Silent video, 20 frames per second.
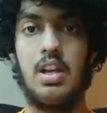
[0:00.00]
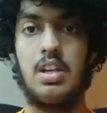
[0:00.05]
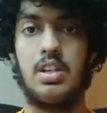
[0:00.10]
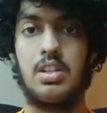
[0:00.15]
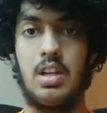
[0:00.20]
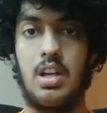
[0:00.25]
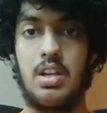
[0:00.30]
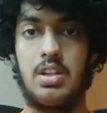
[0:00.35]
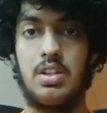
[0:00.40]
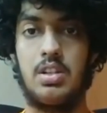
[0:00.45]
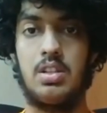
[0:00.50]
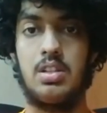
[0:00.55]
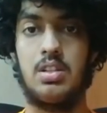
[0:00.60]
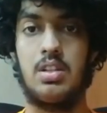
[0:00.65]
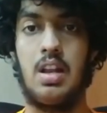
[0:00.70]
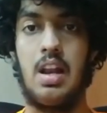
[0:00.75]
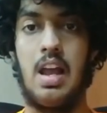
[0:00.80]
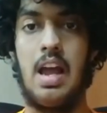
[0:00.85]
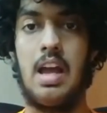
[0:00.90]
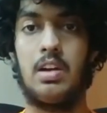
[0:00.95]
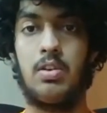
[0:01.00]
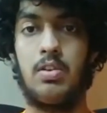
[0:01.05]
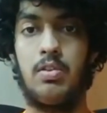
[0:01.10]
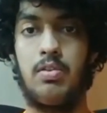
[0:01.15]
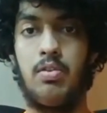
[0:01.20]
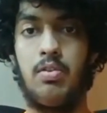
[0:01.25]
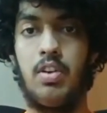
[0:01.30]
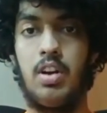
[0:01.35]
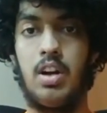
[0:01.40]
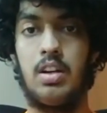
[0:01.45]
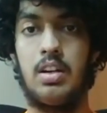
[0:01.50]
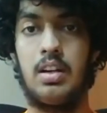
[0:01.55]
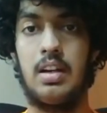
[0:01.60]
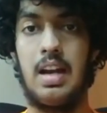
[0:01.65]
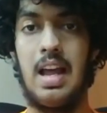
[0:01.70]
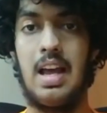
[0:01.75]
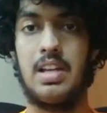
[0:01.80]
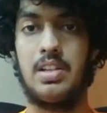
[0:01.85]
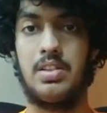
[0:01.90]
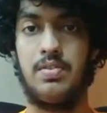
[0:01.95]
such as the lack of
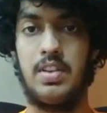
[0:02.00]
world-class